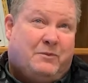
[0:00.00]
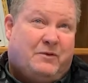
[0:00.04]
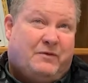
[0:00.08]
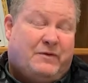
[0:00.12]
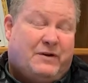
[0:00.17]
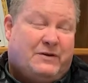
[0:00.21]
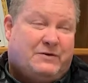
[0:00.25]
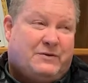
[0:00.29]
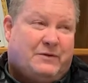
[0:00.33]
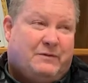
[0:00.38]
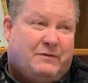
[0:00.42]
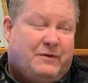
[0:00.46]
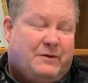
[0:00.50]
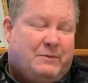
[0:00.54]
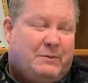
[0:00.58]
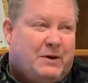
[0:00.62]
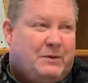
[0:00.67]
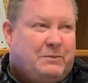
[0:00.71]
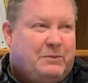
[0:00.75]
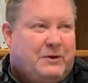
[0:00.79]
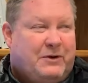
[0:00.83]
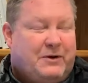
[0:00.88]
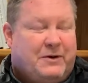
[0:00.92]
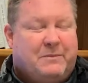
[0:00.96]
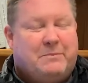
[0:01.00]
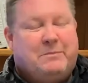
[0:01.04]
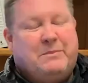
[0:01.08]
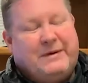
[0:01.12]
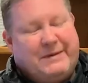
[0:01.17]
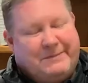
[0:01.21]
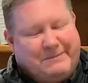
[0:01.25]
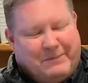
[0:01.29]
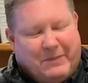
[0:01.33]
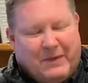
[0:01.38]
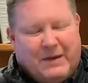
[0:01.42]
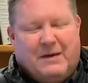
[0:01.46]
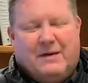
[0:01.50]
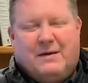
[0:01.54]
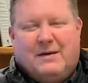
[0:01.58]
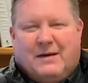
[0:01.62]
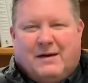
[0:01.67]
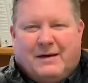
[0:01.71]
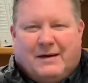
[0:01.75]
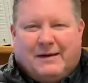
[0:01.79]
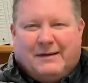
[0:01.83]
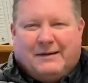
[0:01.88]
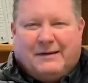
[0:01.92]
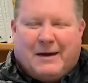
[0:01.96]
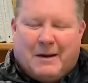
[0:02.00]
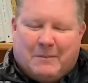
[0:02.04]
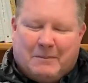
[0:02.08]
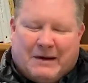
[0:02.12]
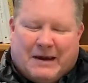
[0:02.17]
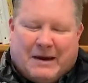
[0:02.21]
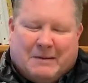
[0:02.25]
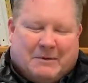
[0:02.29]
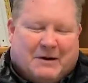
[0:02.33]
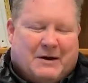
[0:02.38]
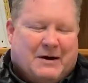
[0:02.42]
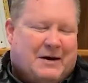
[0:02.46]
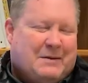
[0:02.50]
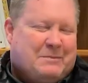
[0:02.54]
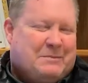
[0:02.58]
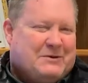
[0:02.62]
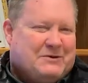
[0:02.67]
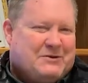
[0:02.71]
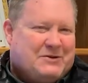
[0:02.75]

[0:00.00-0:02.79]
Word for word: professional football player, but I became a cop